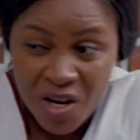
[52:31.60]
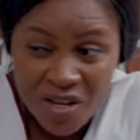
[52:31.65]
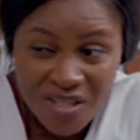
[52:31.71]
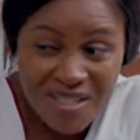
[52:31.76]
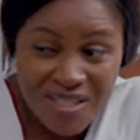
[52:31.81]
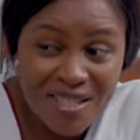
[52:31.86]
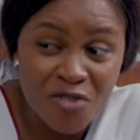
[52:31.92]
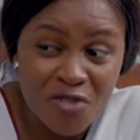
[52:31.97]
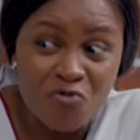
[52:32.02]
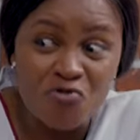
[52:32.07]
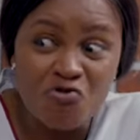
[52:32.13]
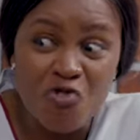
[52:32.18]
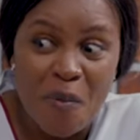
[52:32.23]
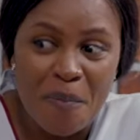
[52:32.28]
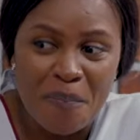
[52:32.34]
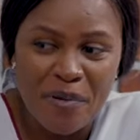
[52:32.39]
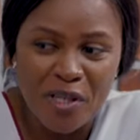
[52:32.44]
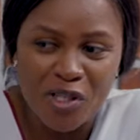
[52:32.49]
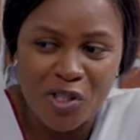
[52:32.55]
You see this
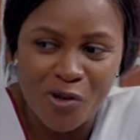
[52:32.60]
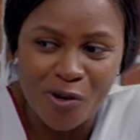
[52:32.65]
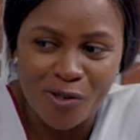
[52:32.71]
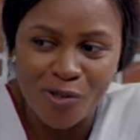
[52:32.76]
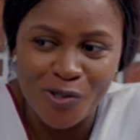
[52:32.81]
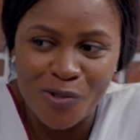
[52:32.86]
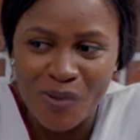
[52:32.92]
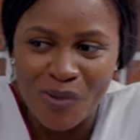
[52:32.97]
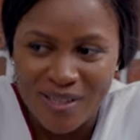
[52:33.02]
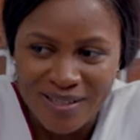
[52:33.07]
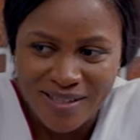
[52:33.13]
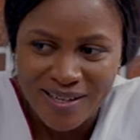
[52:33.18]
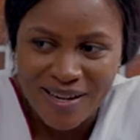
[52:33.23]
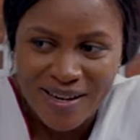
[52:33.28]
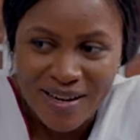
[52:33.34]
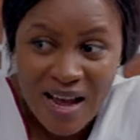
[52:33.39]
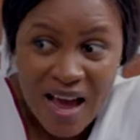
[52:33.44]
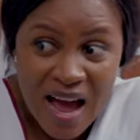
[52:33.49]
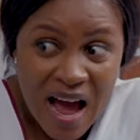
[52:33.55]
rubbish you're doing?
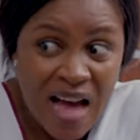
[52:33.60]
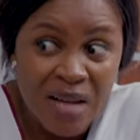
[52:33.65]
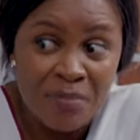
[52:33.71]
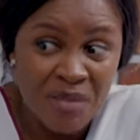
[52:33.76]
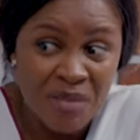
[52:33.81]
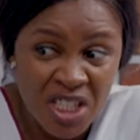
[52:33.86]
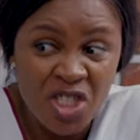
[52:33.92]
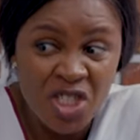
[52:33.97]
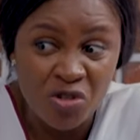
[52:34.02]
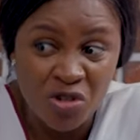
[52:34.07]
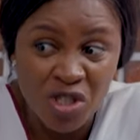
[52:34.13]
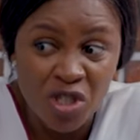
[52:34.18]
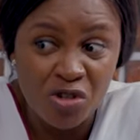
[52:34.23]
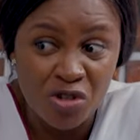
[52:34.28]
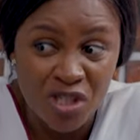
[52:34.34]
Administering